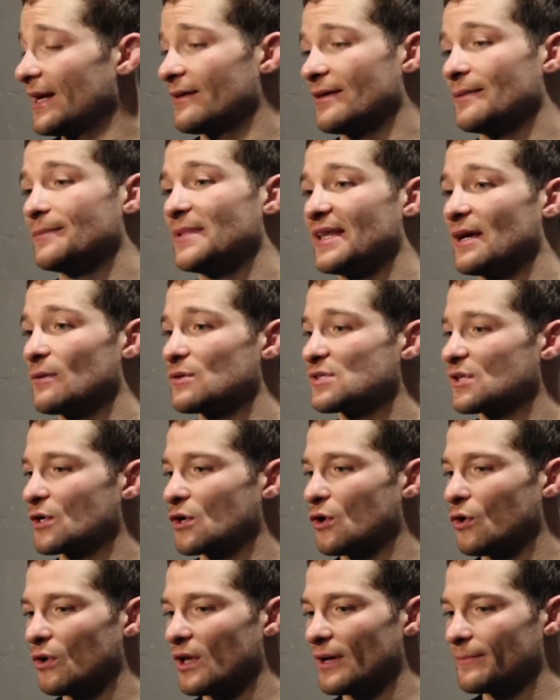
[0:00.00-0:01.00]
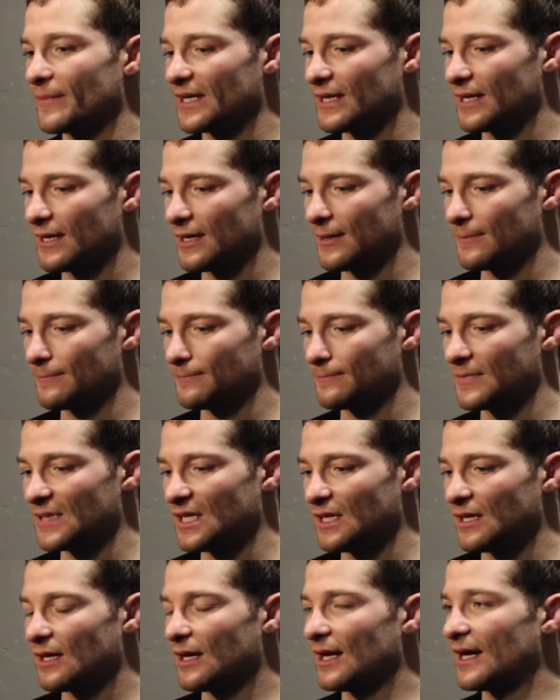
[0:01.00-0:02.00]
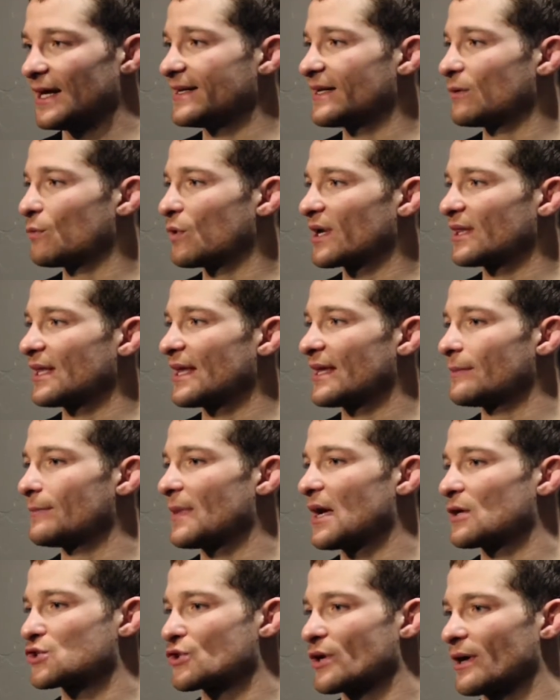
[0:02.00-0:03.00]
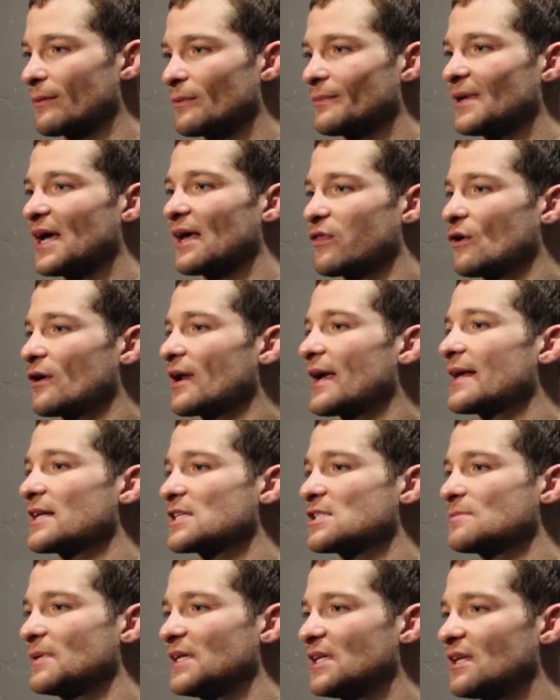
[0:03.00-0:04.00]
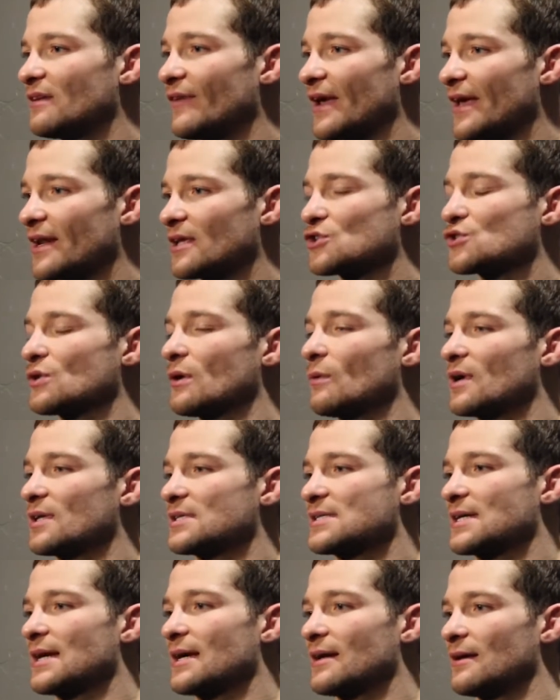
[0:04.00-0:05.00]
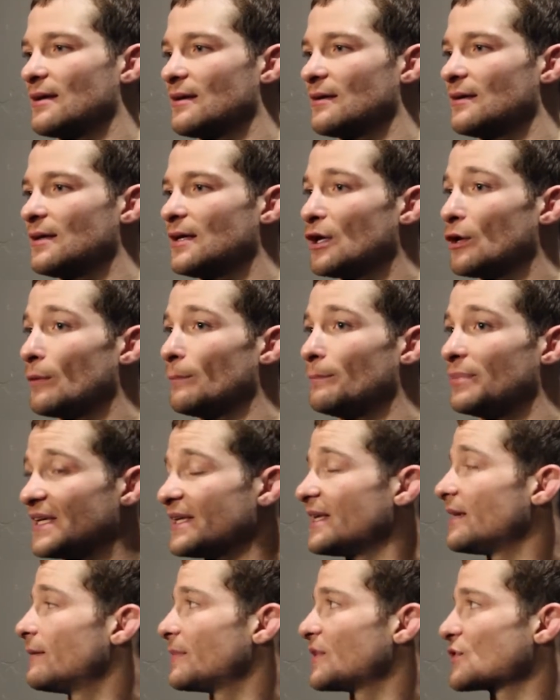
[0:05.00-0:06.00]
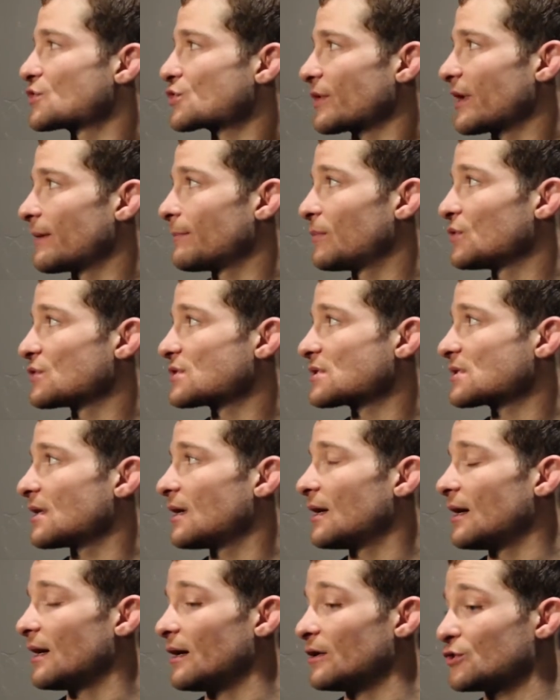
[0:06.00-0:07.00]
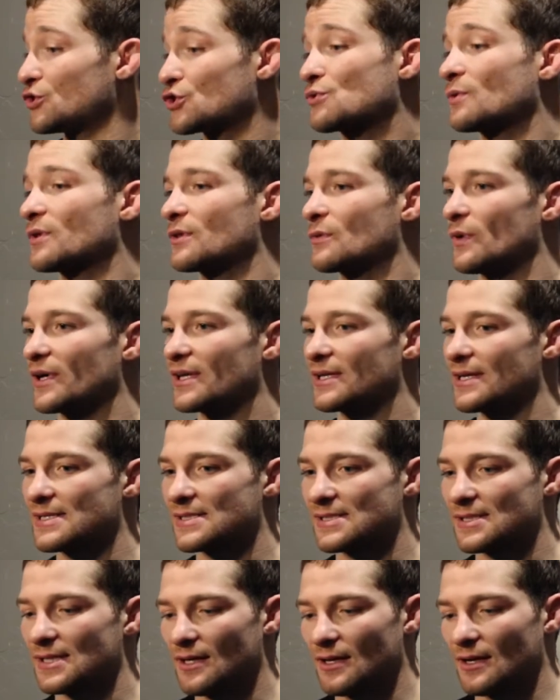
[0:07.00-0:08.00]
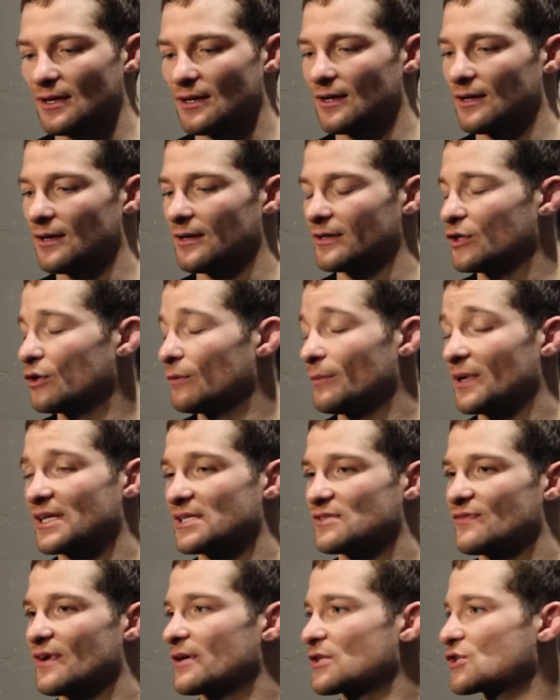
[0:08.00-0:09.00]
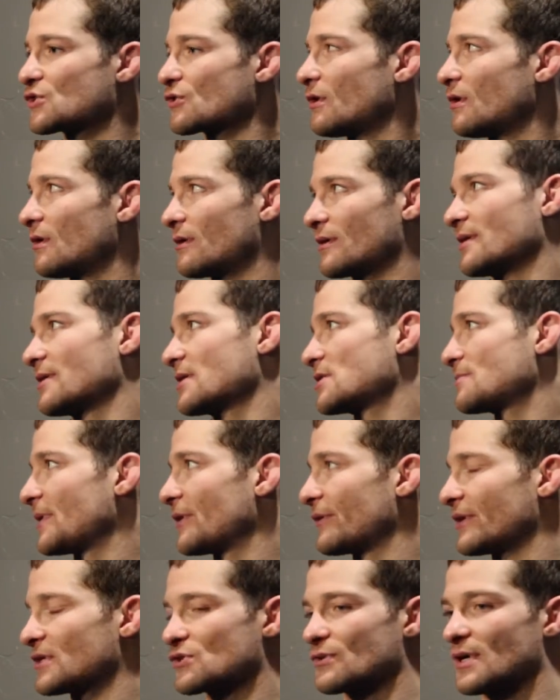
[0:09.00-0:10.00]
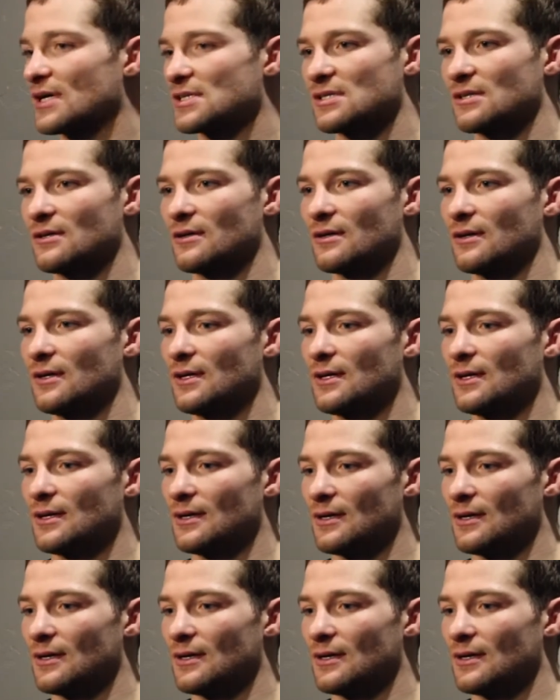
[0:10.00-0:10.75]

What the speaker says: Yeah, I mean, that was the goal. I didn't want to let him out scramble me. I thought I had a speed advantage, so I wanted to kind of beat him in the scrambles just with quickness. But he's very strong, experienced wrestler,